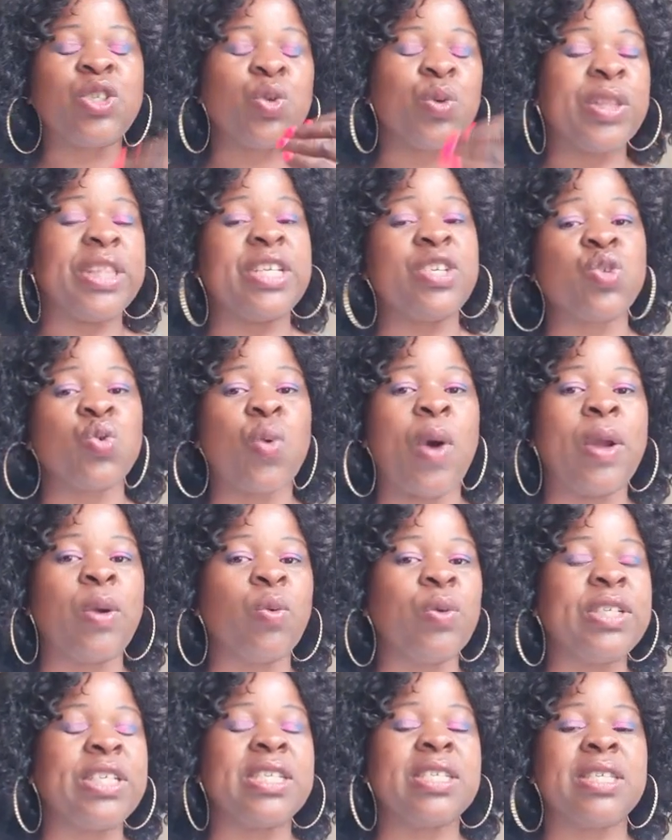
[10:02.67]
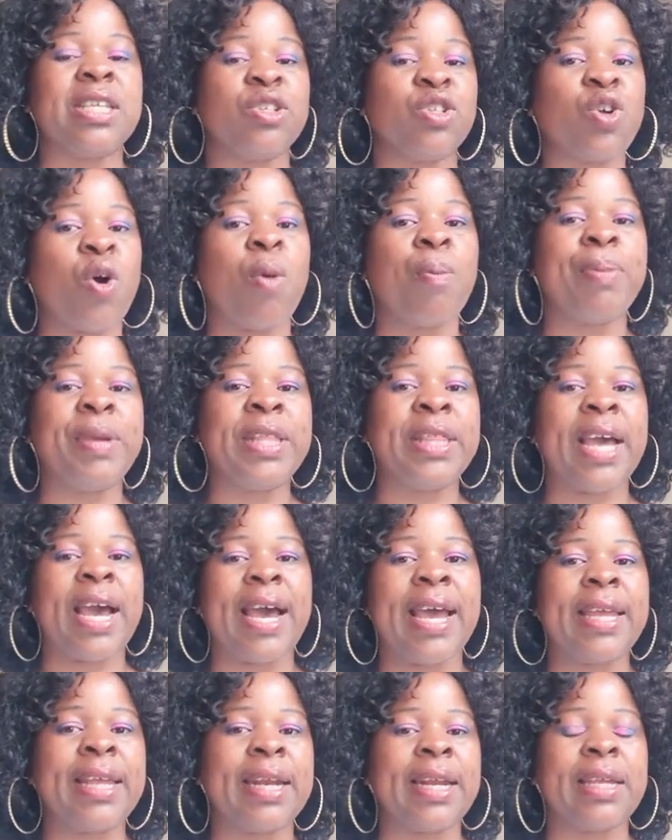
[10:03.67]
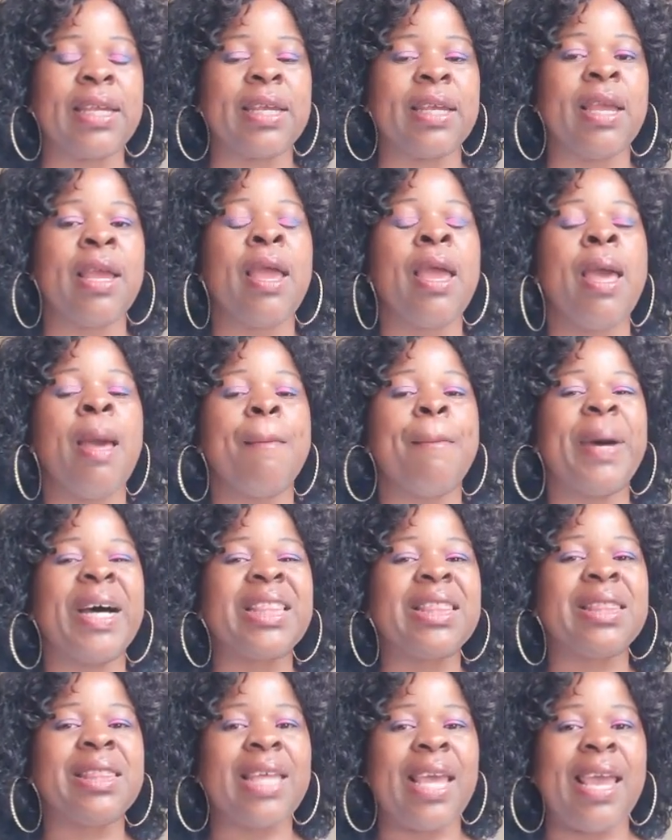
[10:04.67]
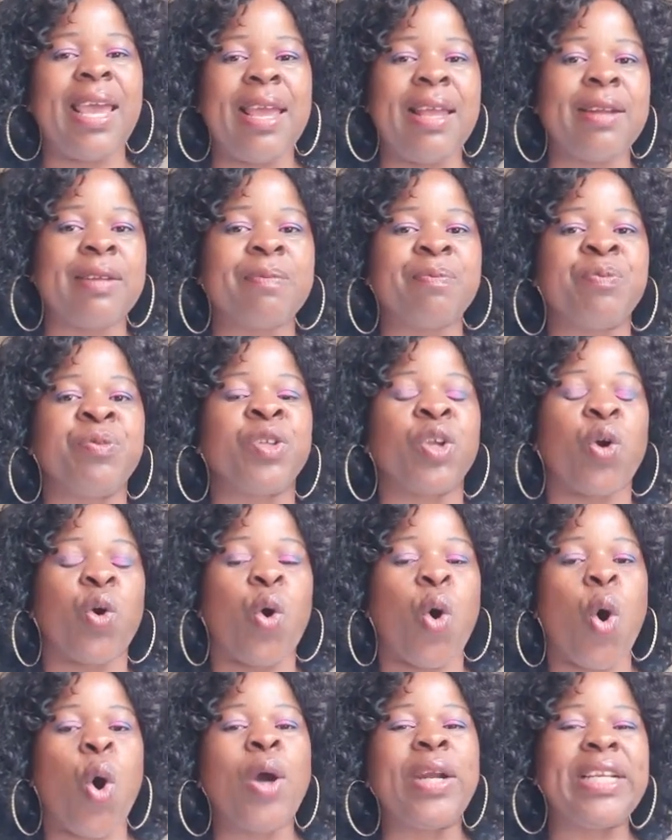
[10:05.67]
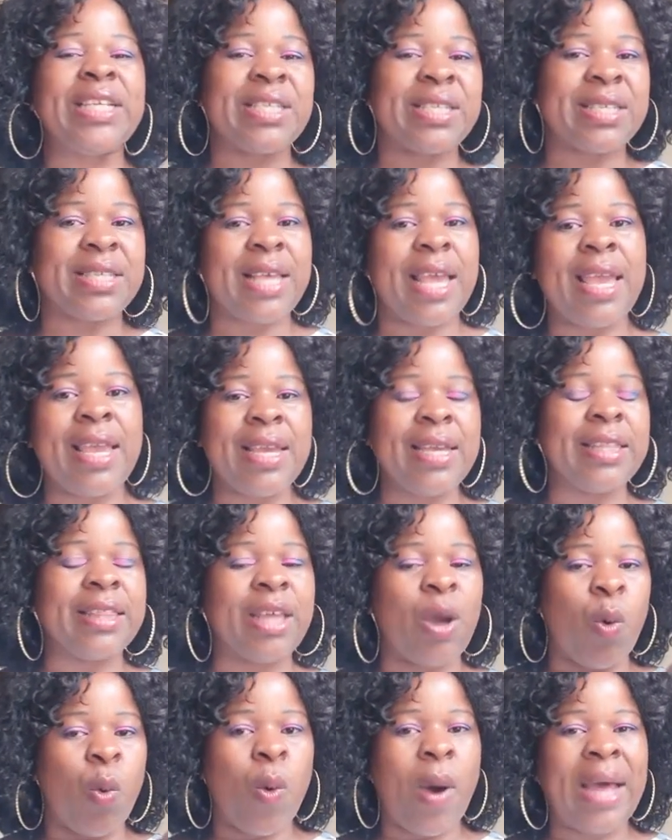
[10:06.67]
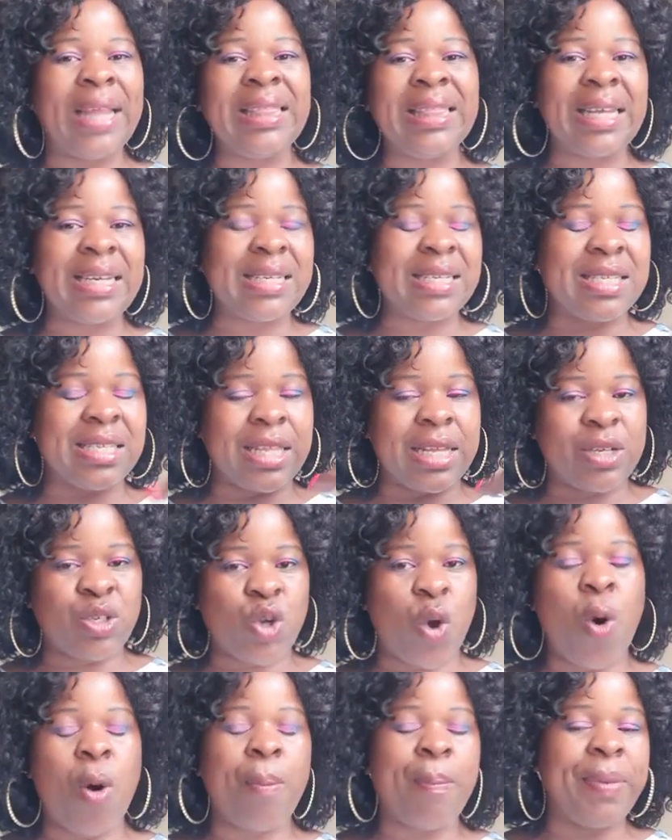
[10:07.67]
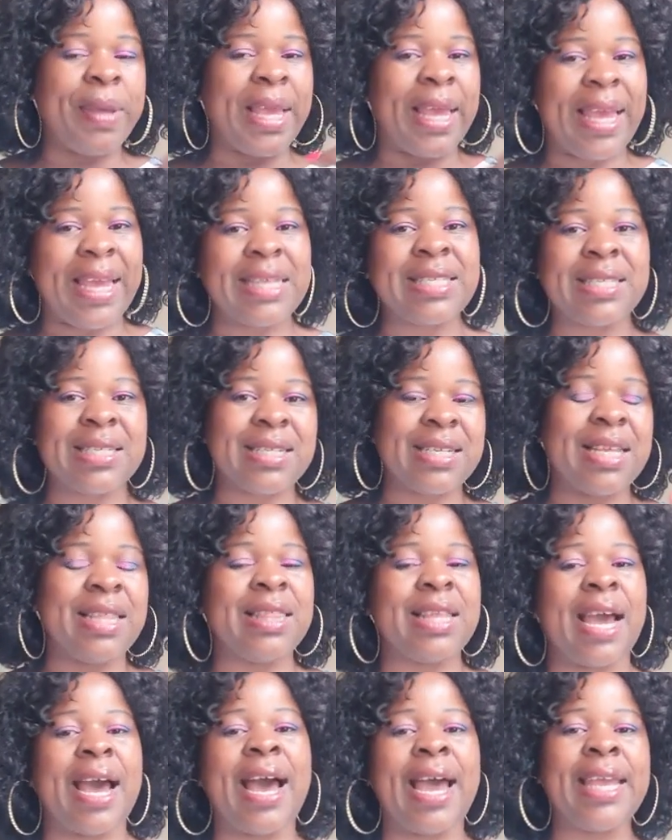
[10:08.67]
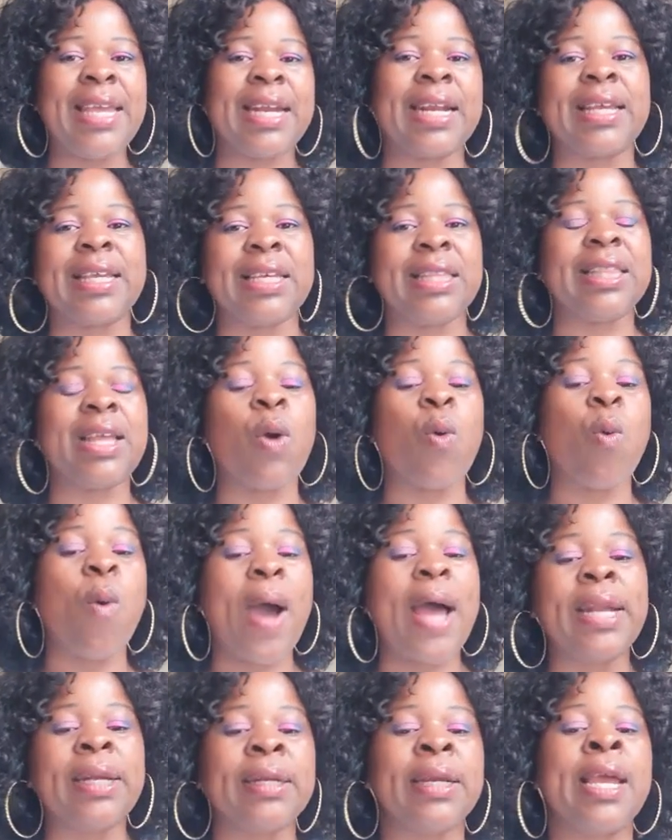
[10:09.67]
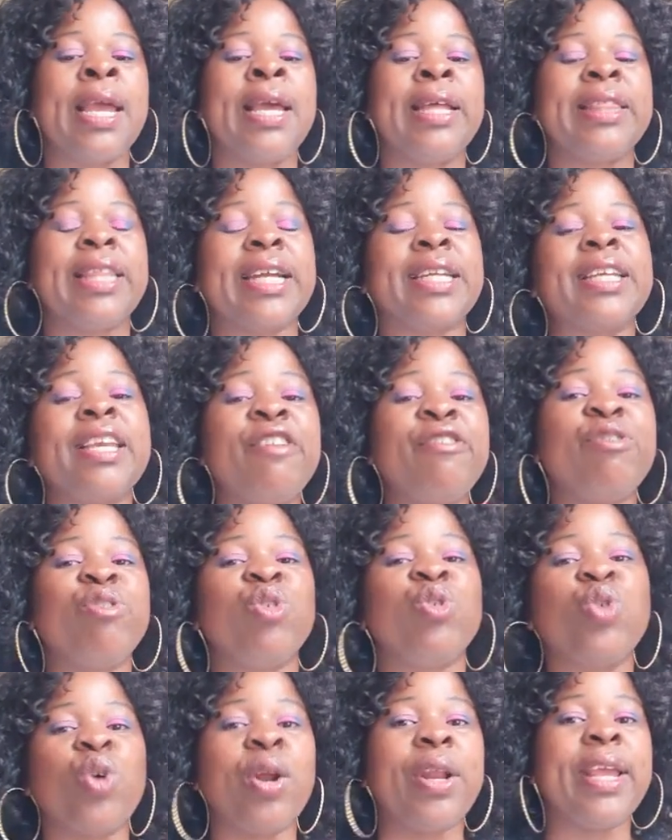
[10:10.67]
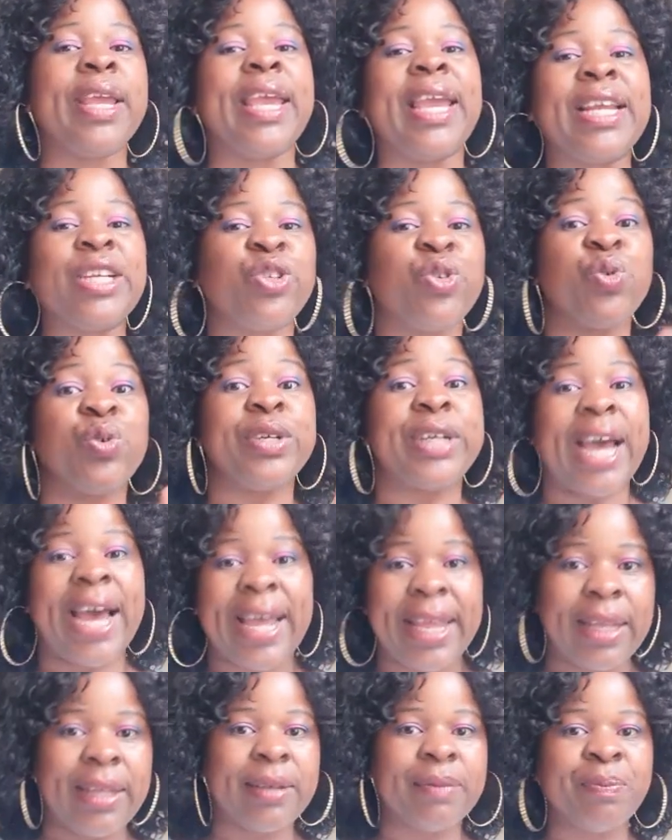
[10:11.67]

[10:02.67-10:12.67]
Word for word: to this one, which is the top in the hierarchy. But then God is saying the one that is the top in the hierarchy, the one that if you don't get, you die.